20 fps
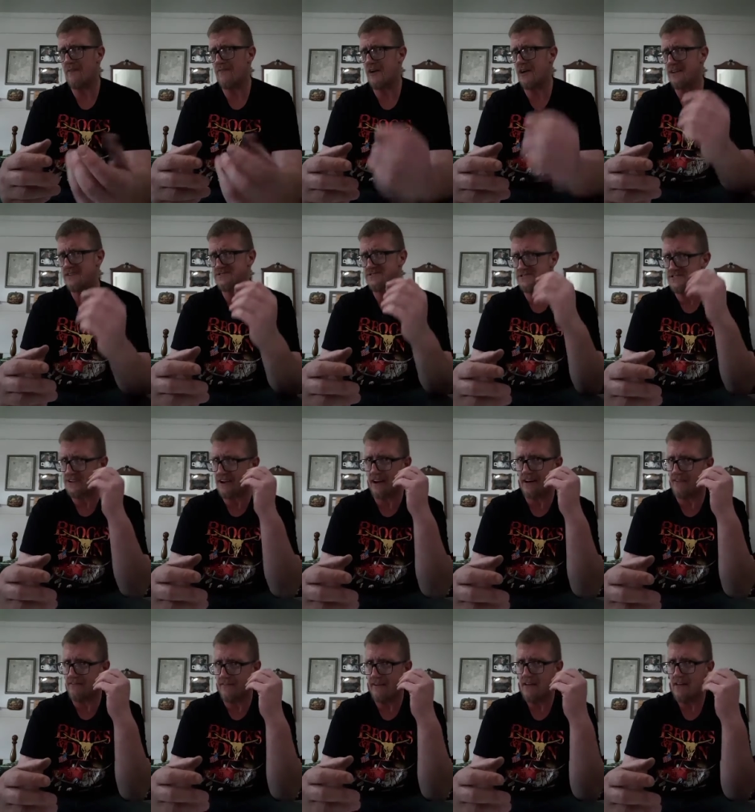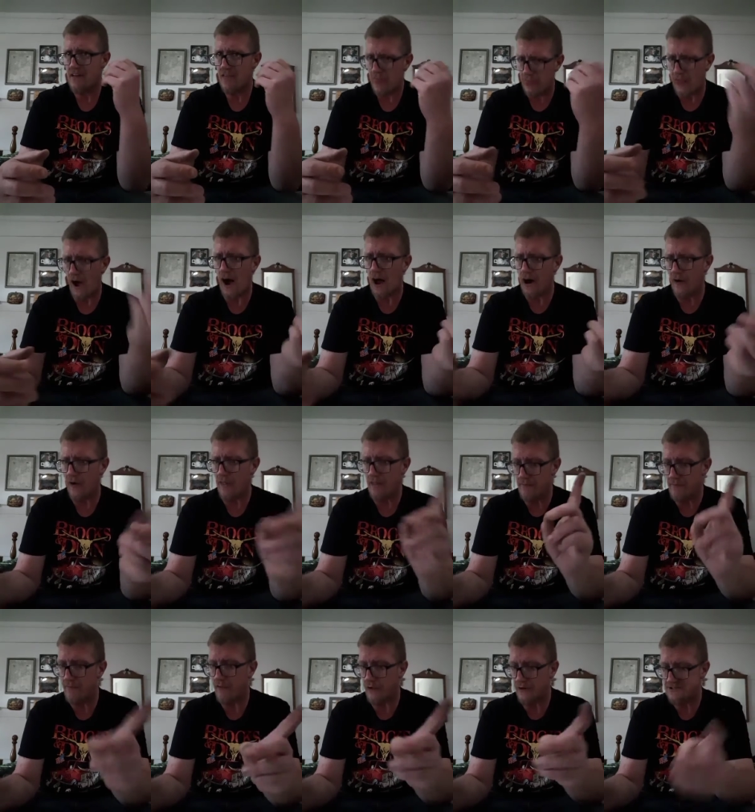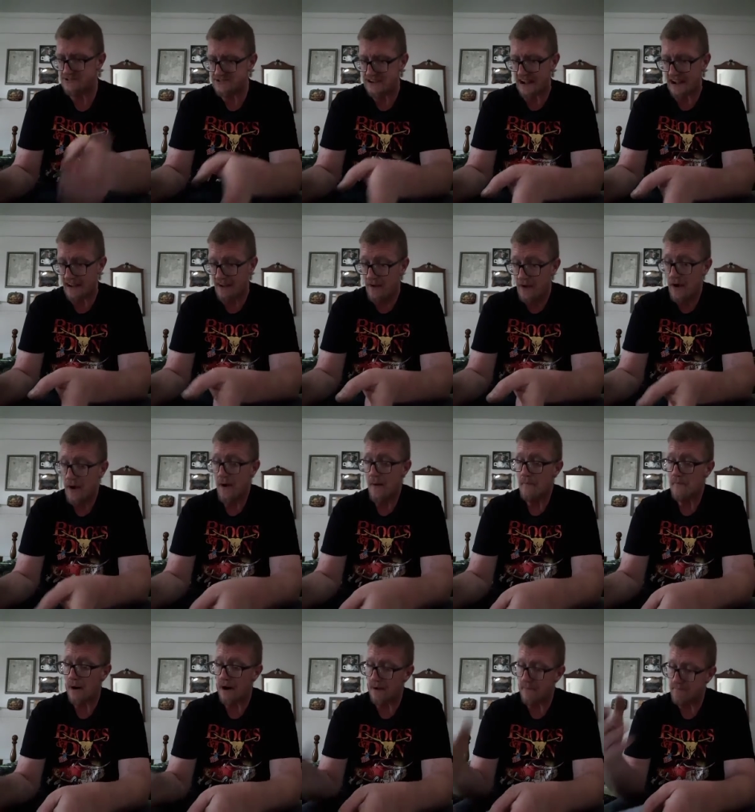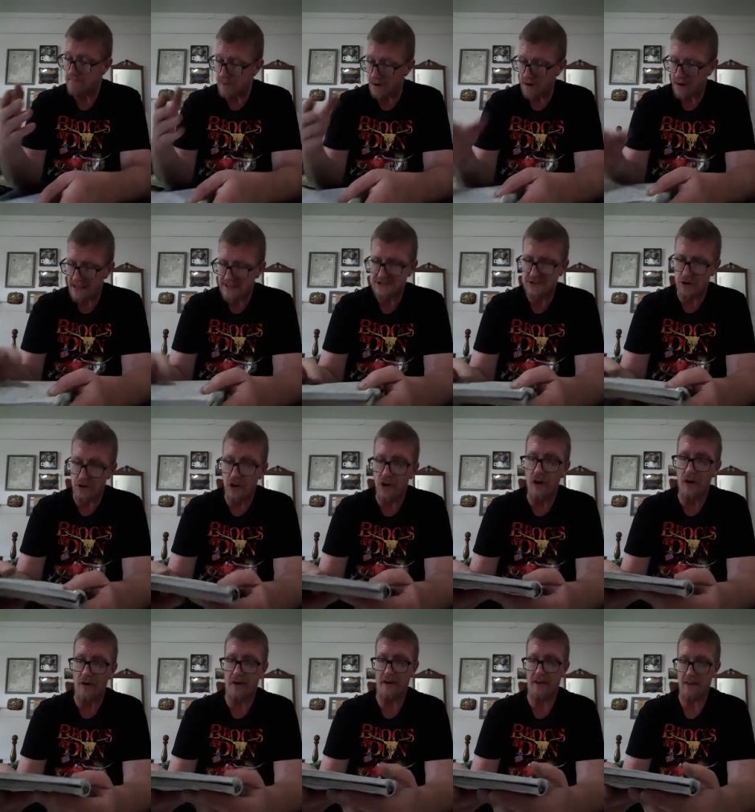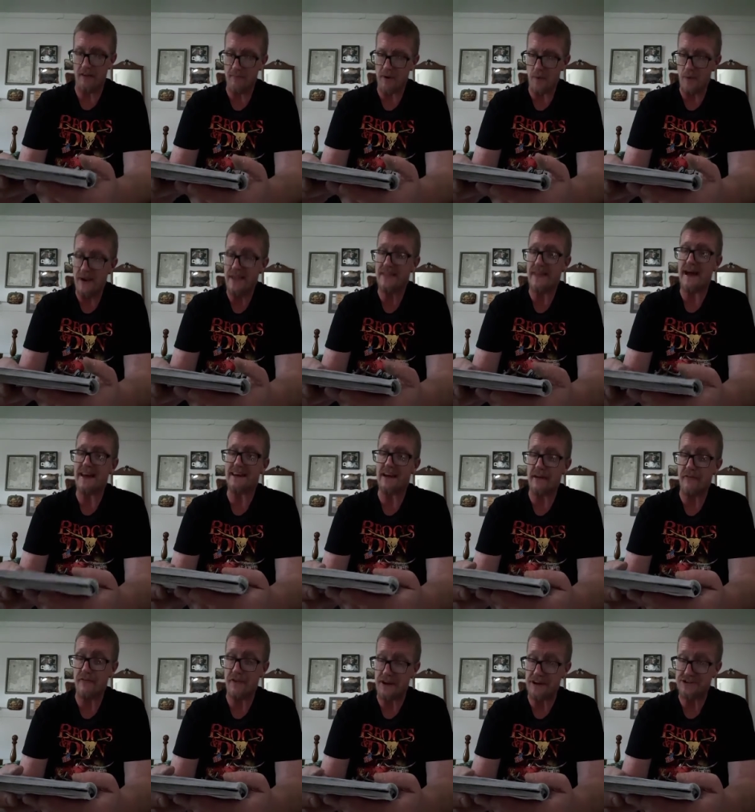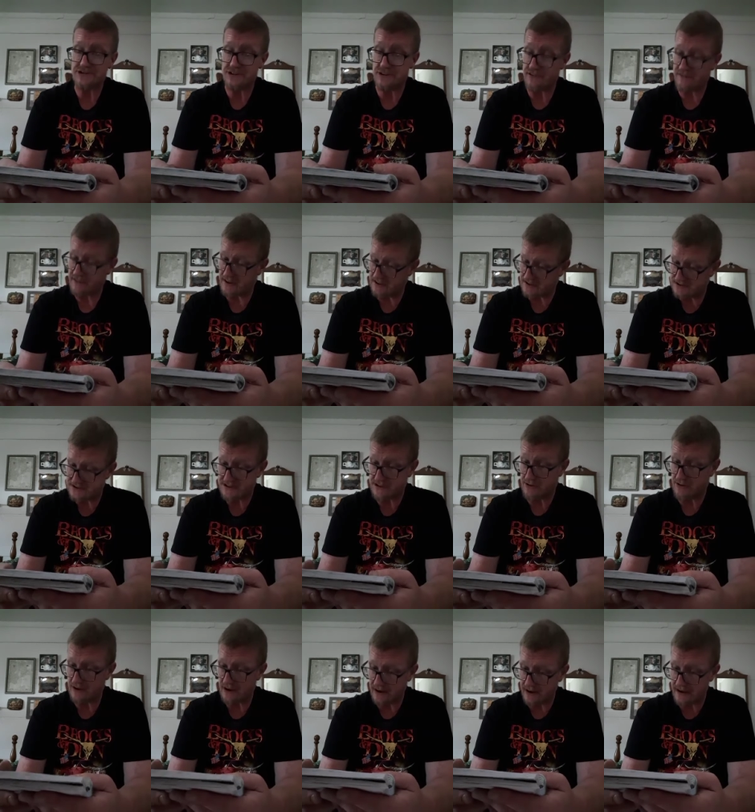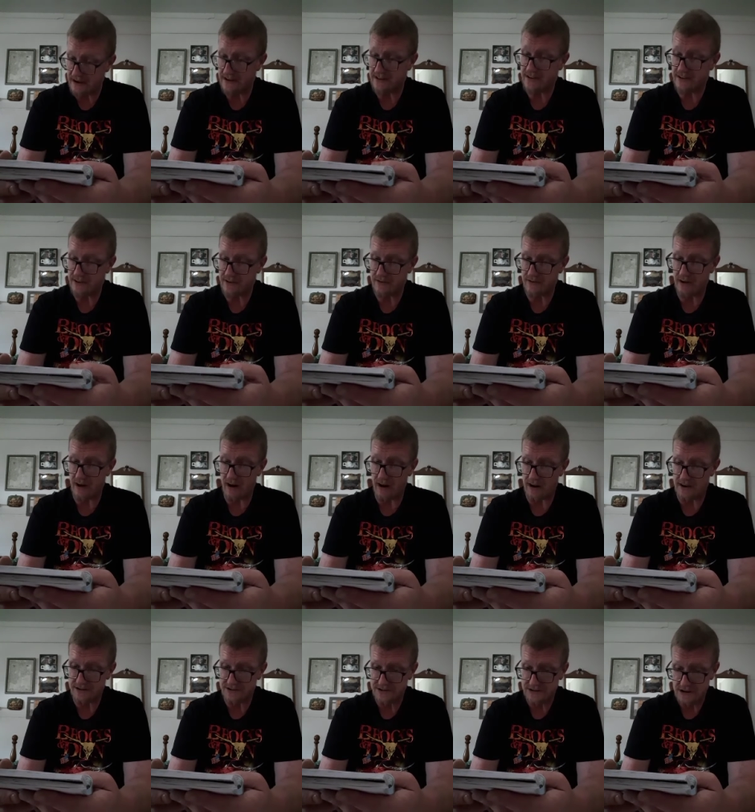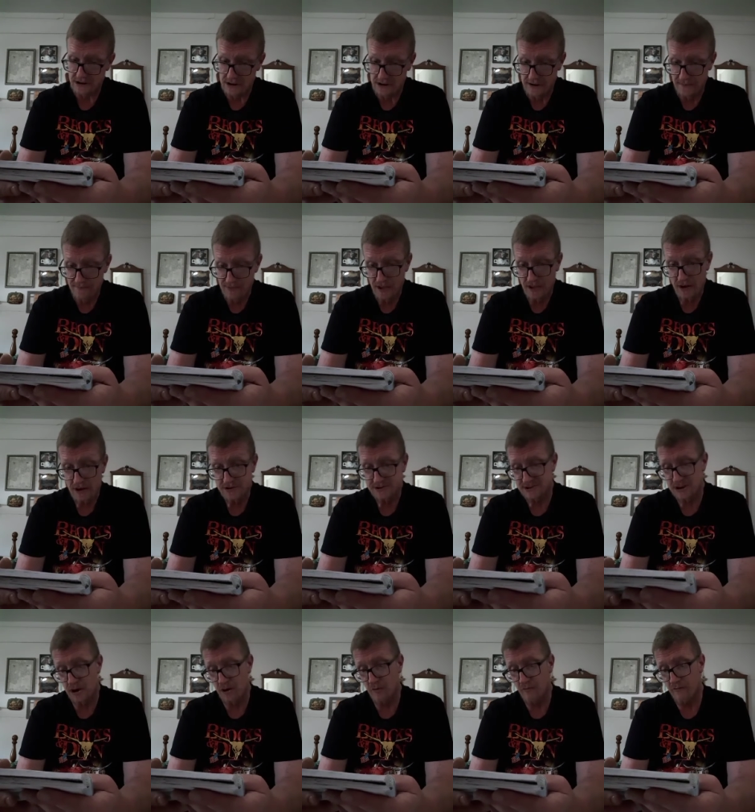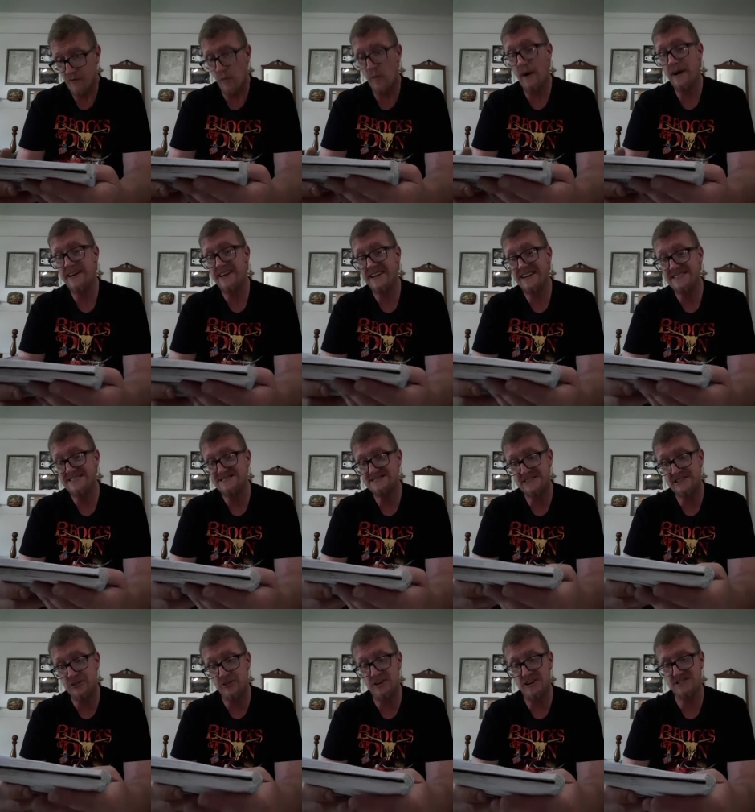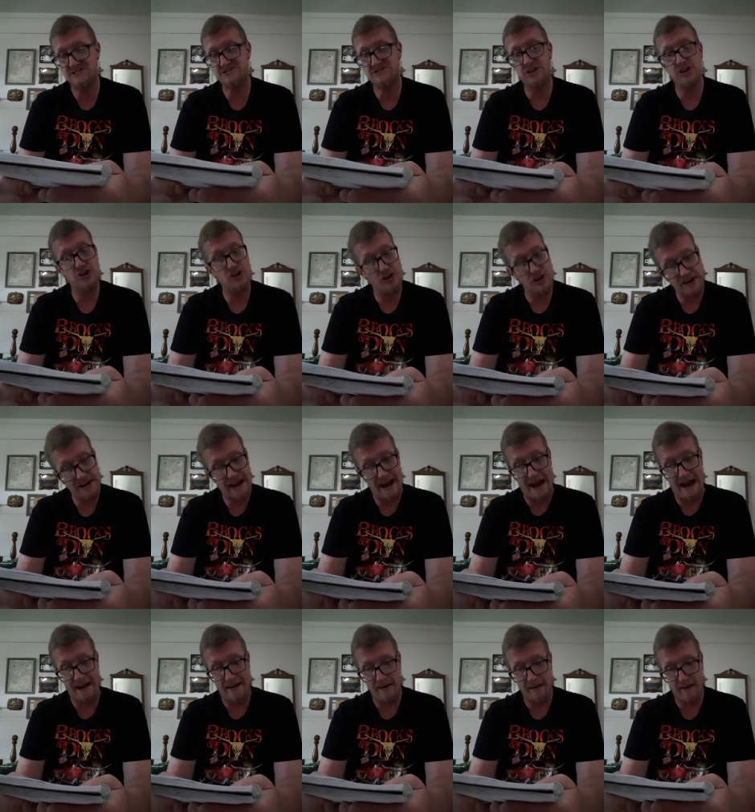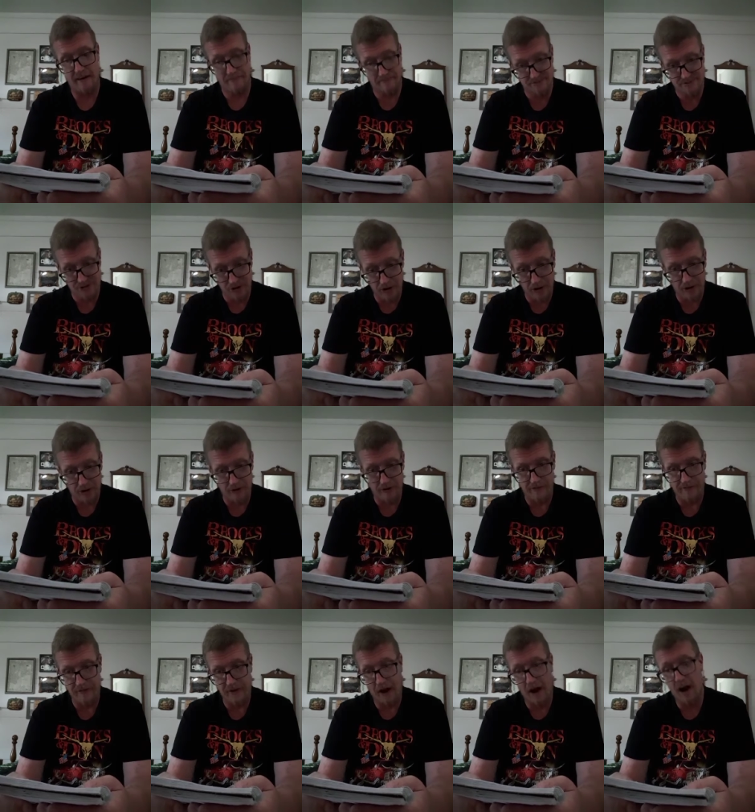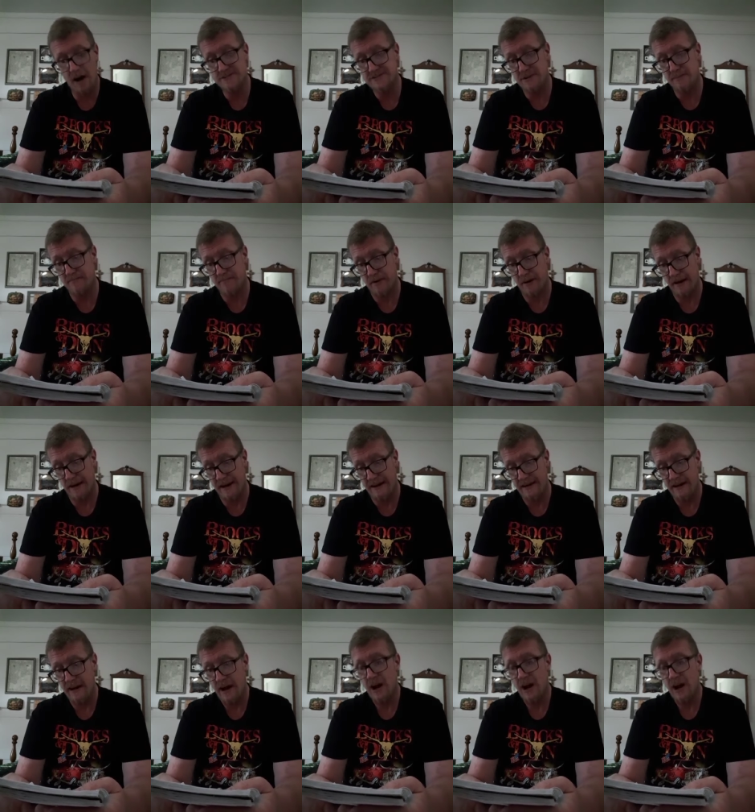I've done is just kind of thought on them for a second. But but let's look. Let me read that definition of consider again to you guys. So, for one to consider is to look at observe, contemplate,